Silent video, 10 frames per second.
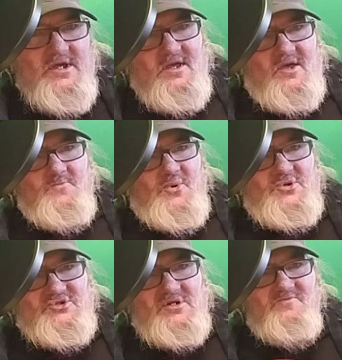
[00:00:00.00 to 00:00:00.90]
and
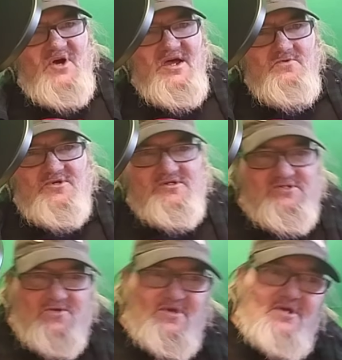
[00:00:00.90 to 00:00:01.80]
push it backwards
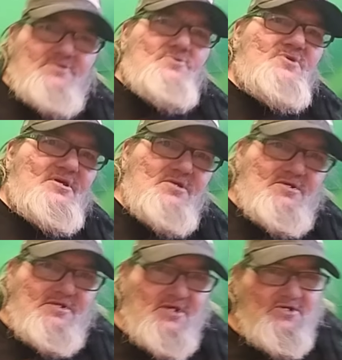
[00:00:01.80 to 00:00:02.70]
so that you can
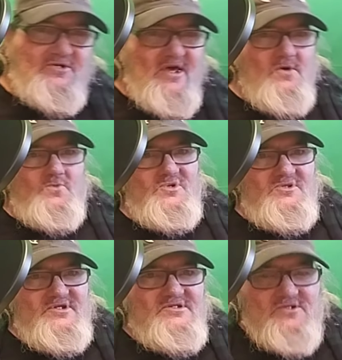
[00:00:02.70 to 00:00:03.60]
get in and out
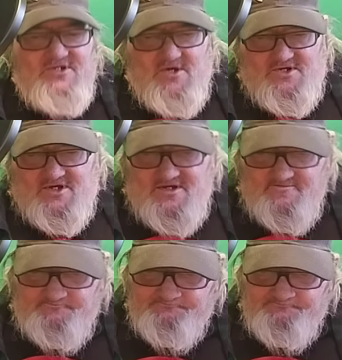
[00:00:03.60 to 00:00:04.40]
real easily, okay?